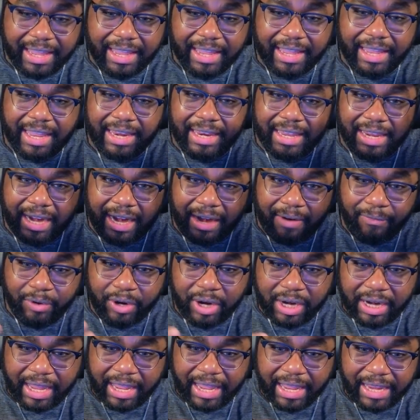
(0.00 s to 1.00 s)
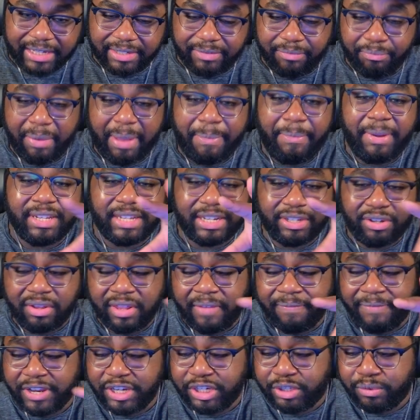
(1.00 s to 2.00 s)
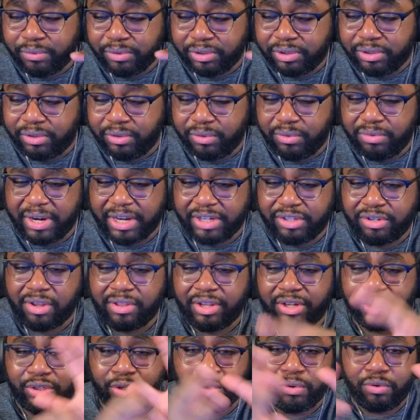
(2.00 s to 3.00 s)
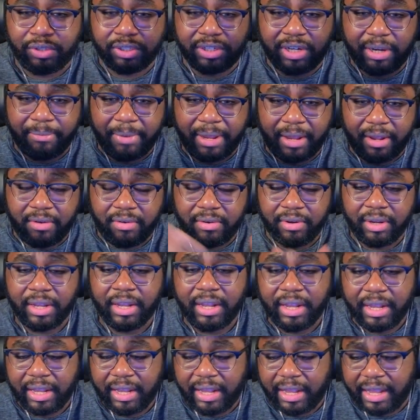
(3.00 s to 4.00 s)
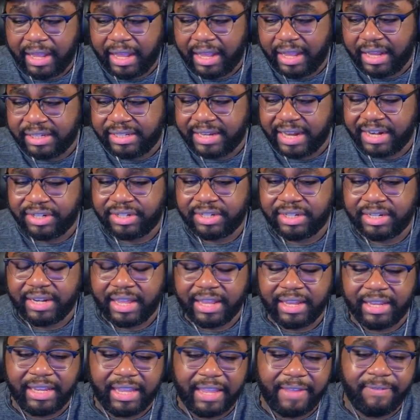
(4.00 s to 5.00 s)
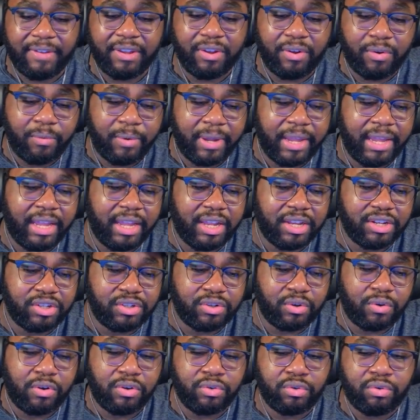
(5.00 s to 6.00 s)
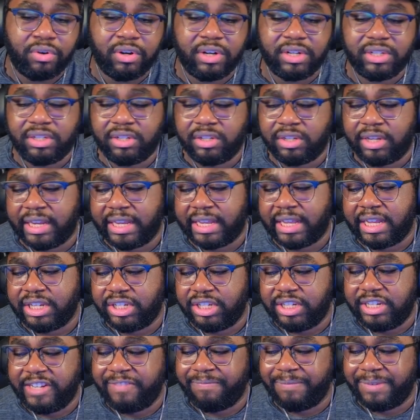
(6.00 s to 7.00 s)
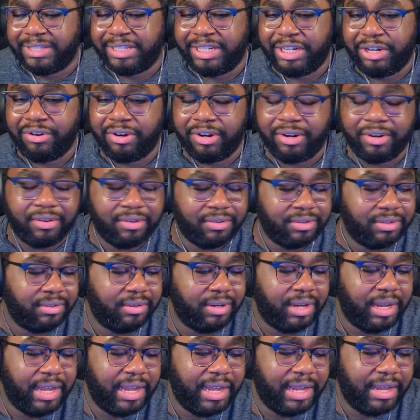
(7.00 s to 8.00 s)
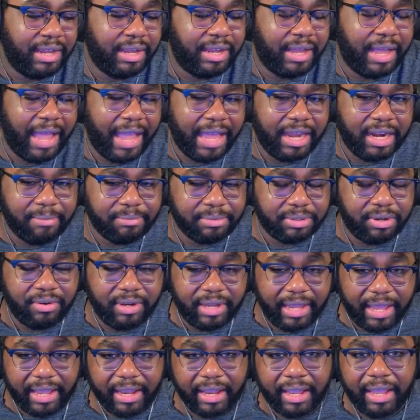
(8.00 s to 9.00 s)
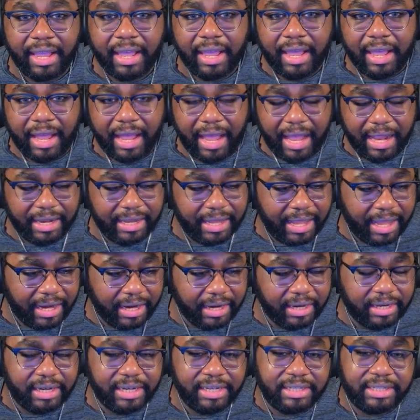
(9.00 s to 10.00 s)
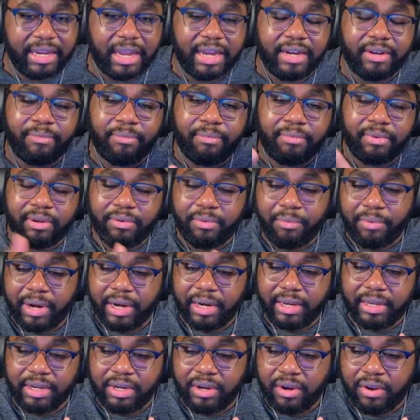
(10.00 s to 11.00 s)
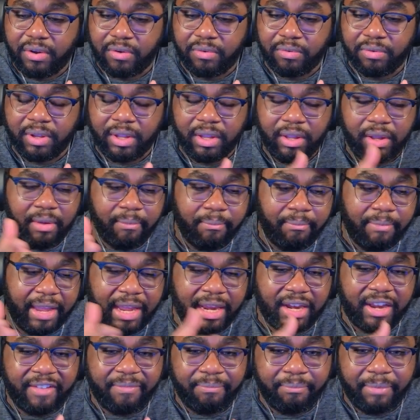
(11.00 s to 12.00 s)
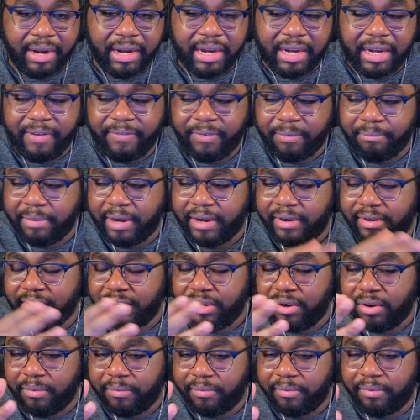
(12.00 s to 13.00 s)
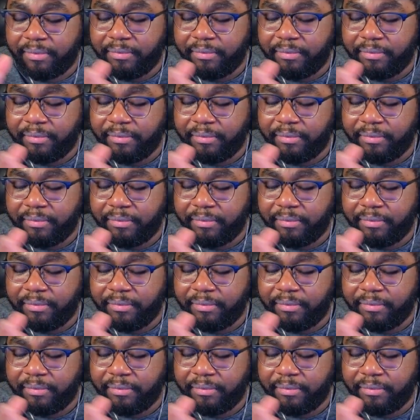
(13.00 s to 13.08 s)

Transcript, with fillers: and then I realized maybe because I saw the visuals too, and I saw the souls come out. Uh, essentially, like giving away his soul in order to like achieve material uh, items. Okay, I got it. He said, "Want to, you know, make enough money from my, you know,